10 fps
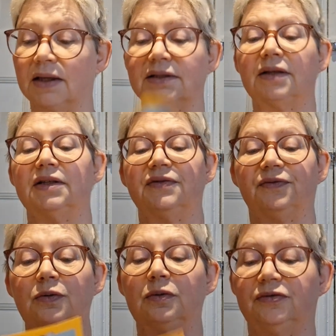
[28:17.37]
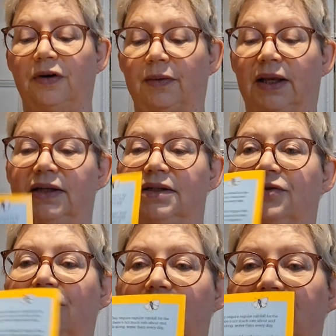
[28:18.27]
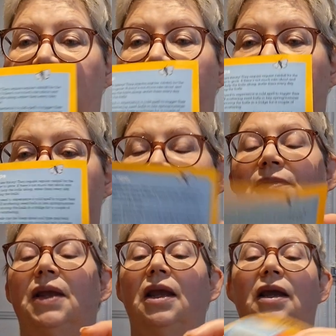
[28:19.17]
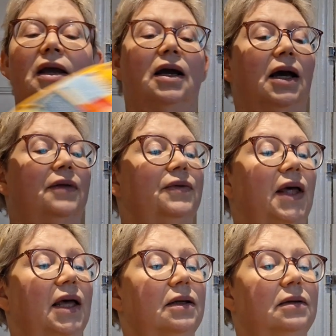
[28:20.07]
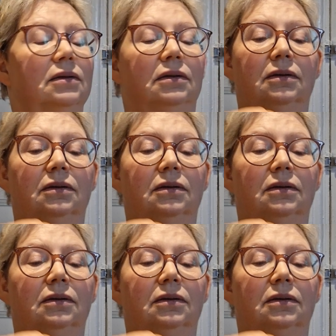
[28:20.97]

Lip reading: So there's full growing instructions, and then